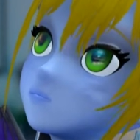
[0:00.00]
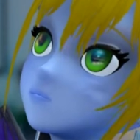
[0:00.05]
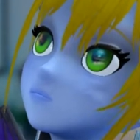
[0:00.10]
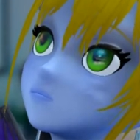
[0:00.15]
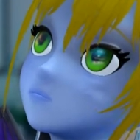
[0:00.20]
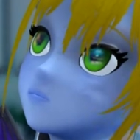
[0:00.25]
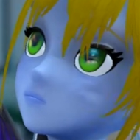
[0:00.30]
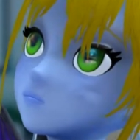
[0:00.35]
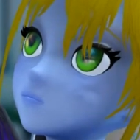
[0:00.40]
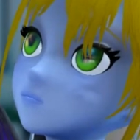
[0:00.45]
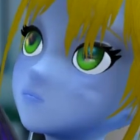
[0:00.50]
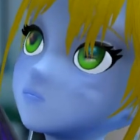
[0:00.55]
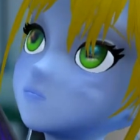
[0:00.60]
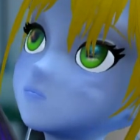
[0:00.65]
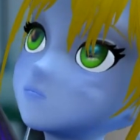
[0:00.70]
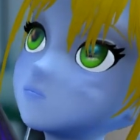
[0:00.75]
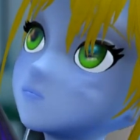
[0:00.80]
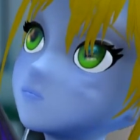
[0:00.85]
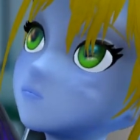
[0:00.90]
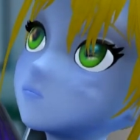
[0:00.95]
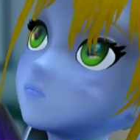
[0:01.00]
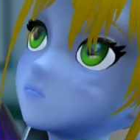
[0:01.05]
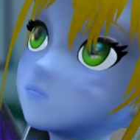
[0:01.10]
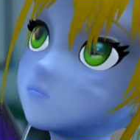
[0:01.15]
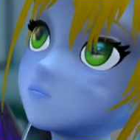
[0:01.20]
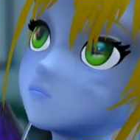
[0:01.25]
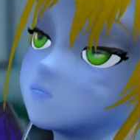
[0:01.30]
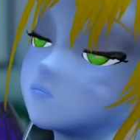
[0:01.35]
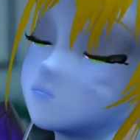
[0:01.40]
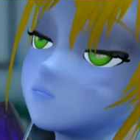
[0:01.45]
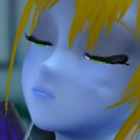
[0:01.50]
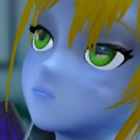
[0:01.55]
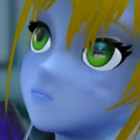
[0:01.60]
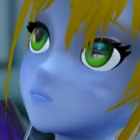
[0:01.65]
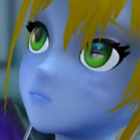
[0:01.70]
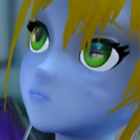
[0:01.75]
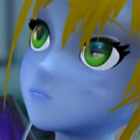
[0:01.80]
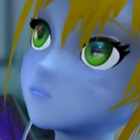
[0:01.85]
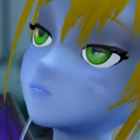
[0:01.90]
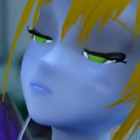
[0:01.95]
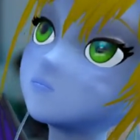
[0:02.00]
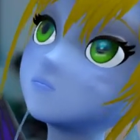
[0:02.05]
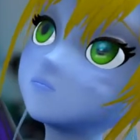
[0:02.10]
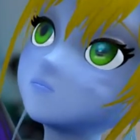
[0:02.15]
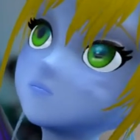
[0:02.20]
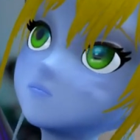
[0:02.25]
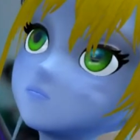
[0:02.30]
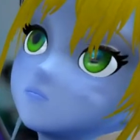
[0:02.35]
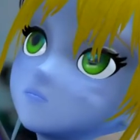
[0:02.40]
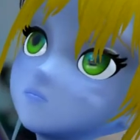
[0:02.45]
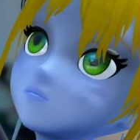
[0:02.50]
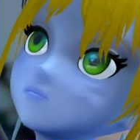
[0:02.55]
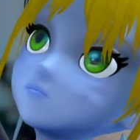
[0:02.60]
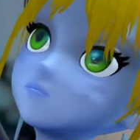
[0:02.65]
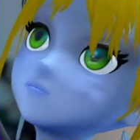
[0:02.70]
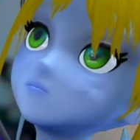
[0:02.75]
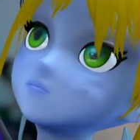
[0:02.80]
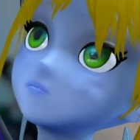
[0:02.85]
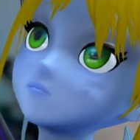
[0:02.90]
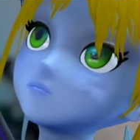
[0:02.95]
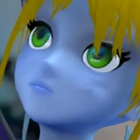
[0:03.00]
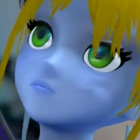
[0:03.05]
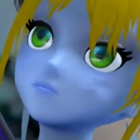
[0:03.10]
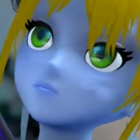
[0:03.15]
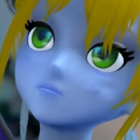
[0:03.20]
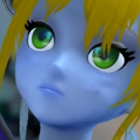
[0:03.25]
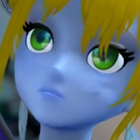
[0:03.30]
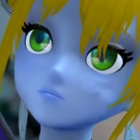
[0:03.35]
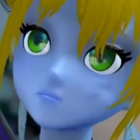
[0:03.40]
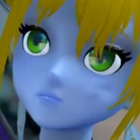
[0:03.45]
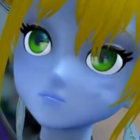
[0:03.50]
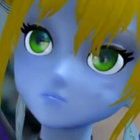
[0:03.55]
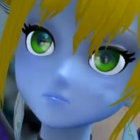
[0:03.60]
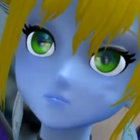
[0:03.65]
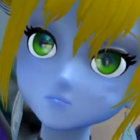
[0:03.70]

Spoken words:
Nobody speaks.